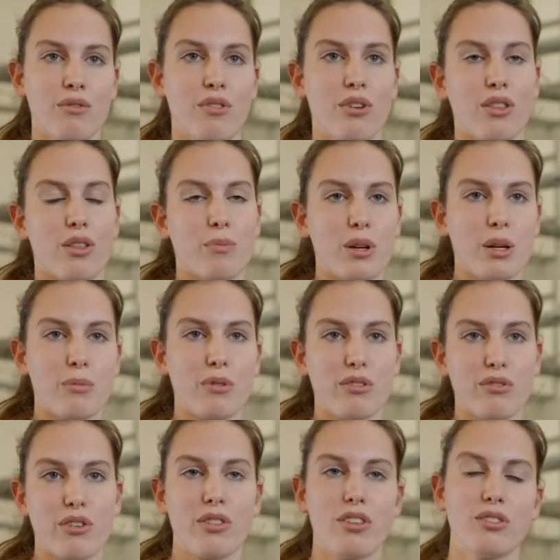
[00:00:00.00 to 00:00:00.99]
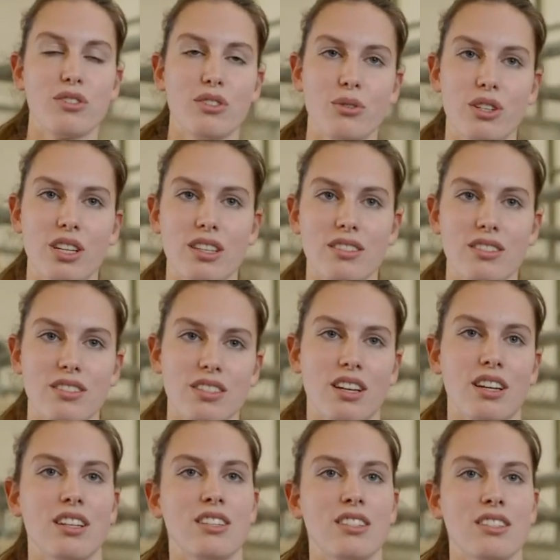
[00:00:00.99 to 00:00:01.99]
further people, further students,
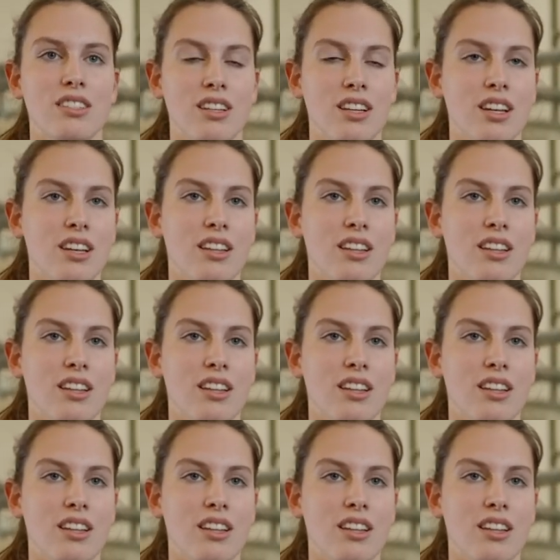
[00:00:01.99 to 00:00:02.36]
and